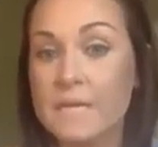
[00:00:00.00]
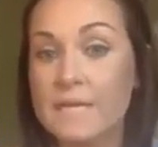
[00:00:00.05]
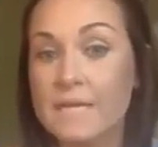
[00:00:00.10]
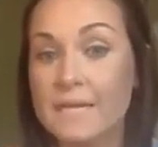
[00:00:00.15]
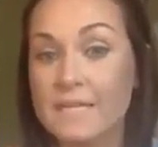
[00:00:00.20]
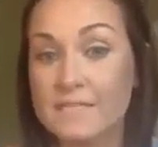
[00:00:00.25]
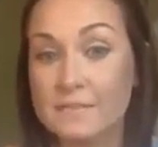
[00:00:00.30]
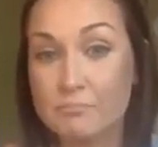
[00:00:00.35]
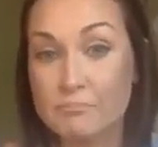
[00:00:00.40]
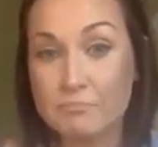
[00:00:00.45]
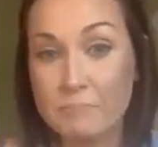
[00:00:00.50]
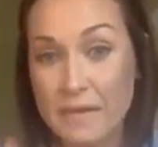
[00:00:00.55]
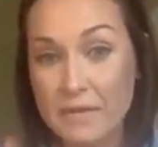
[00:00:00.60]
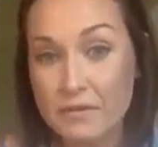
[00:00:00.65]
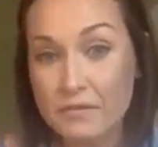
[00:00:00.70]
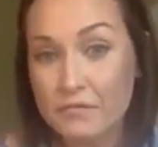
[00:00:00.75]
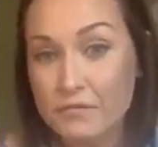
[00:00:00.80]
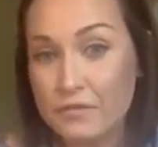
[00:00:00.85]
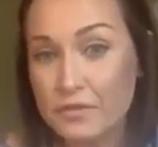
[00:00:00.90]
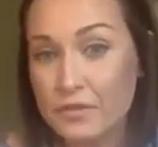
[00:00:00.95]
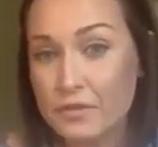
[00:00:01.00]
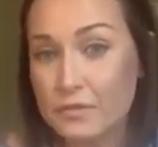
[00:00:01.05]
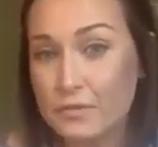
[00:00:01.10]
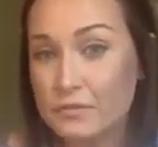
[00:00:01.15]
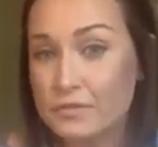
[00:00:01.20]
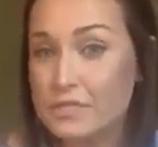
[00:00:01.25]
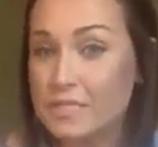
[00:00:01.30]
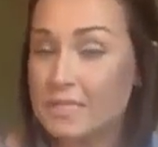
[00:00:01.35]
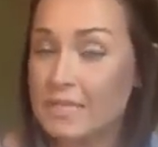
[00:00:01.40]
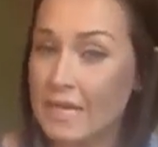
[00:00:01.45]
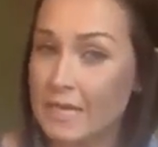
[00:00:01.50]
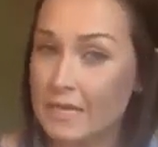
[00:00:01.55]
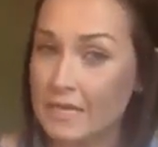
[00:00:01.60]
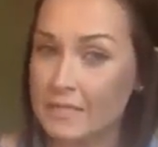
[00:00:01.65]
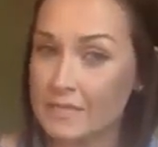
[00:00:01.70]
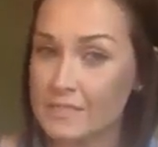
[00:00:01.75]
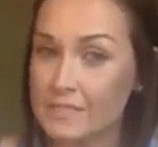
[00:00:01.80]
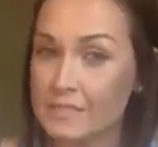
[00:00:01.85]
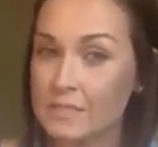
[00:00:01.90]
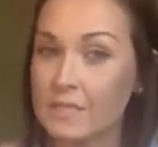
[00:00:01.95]
It's better for you to not
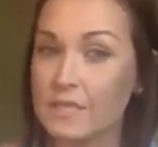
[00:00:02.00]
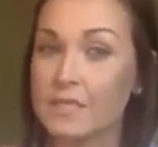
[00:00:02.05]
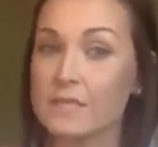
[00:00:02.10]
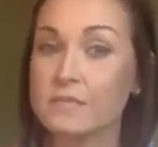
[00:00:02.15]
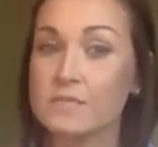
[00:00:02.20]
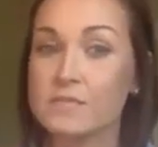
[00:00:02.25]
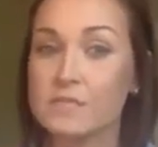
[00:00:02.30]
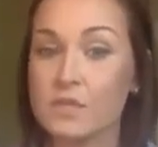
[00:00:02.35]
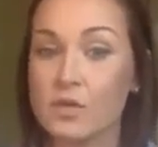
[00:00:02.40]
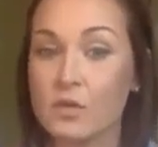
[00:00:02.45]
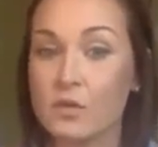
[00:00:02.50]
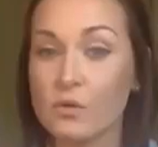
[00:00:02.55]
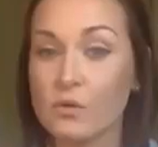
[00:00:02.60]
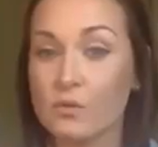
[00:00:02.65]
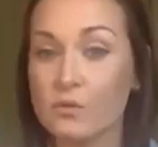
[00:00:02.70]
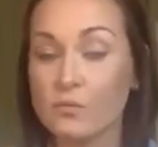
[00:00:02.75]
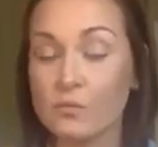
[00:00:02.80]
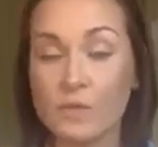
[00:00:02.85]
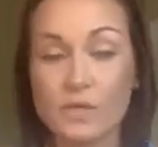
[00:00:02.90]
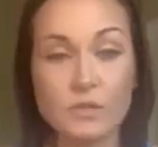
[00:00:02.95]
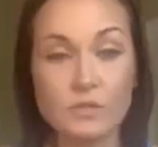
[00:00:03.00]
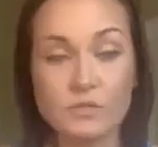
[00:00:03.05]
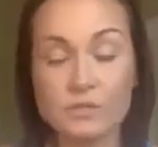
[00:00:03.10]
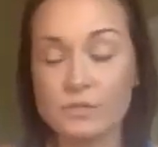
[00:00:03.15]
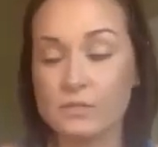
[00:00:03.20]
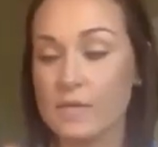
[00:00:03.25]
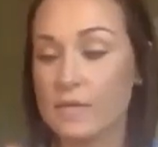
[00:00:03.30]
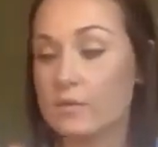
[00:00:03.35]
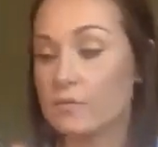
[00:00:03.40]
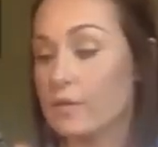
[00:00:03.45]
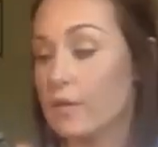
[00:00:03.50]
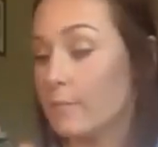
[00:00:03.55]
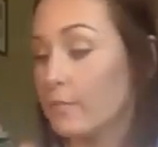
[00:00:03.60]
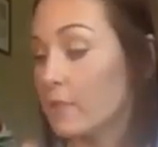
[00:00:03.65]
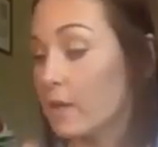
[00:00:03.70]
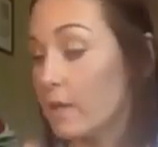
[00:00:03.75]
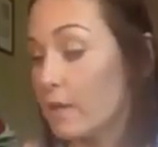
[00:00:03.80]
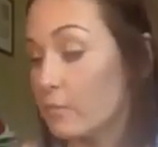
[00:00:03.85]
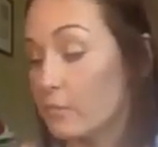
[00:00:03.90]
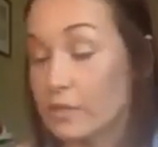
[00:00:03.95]
isolate, so we don't do that crap.
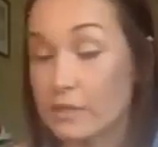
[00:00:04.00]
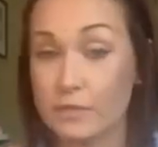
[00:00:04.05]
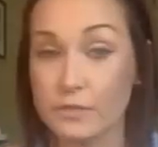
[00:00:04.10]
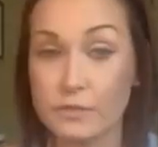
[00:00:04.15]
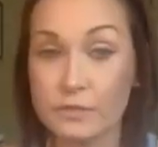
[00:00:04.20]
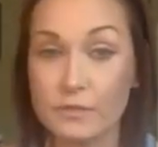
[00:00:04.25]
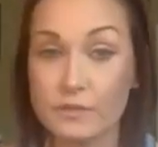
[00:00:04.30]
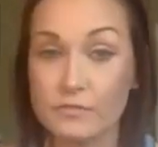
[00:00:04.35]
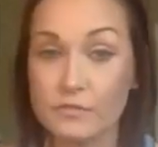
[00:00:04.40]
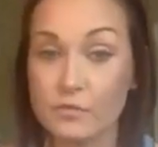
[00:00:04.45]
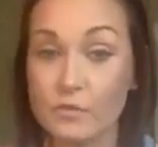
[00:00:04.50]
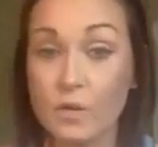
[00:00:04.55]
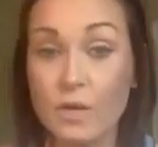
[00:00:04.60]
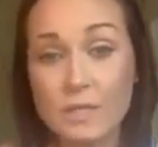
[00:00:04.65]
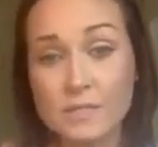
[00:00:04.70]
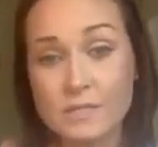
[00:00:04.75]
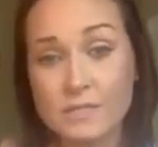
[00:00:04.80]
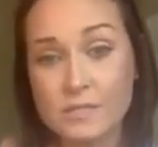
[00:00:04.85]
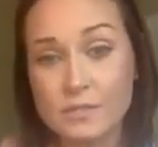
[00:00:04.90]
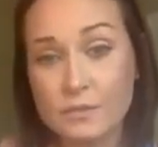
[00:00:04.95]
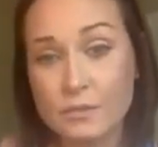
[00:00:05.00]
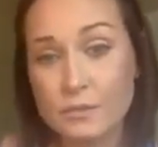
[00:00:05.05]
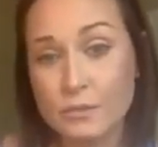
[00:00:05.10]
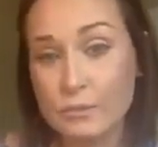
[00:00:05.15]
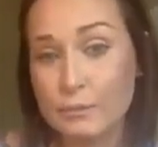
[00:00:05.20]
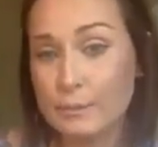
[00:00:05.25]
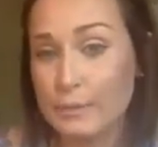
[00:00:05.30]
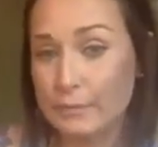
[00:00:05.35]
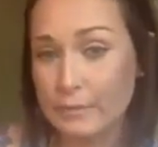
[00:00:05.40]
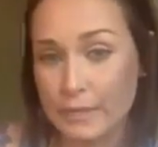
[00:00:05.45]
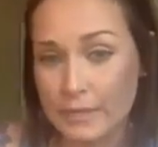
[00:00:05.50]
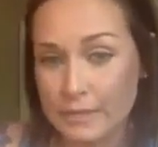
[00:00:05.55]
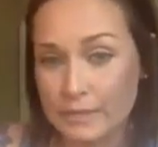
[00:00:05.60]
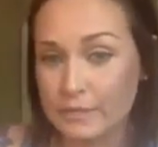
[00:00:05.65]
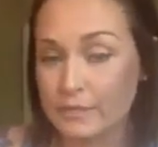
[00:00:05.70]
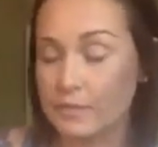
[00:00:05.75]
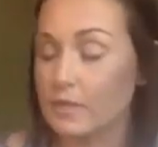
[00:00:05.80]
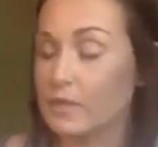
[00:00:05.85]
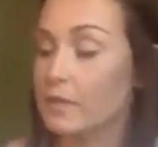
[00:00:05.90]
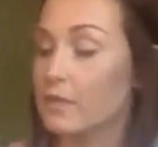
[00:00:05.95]
We can do it if you want us to, but we're not going
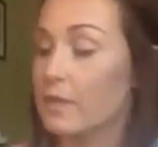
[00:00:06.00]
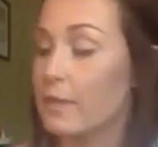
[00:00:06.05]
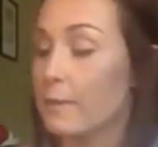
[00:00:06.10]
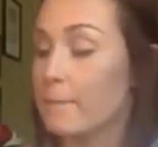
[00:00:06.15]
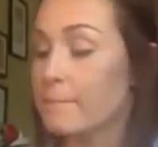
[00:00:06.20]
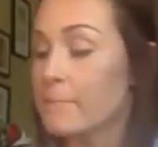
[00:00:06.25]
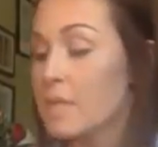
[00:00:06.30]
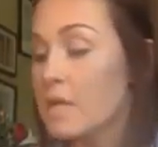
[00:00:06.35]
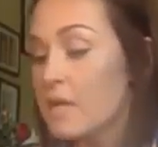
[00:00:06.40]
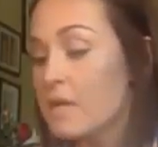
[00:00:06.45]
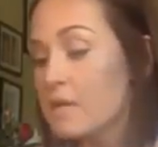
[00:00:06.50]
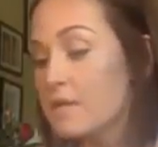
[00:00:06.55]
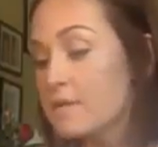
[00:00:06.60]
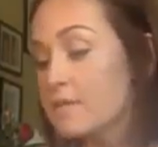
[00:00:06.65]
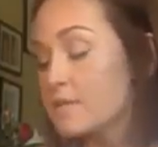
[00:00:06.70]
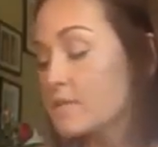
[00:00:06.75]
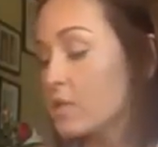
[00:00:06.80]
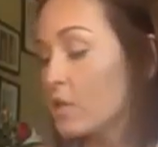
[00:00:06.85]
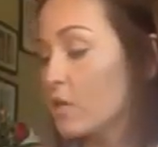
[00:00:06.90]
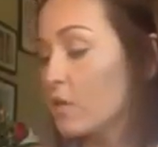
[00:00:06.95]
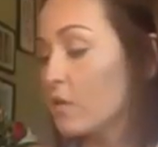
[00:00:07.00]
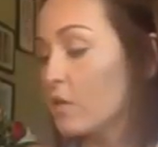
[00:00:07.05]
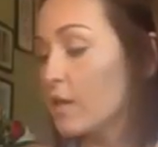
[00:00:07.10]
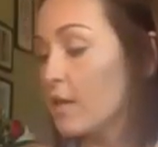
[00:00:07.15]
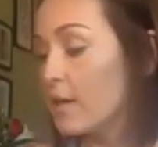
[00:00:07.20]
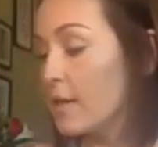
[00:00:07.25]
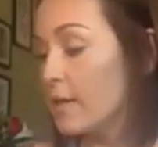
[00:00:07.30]
to do it, okay? So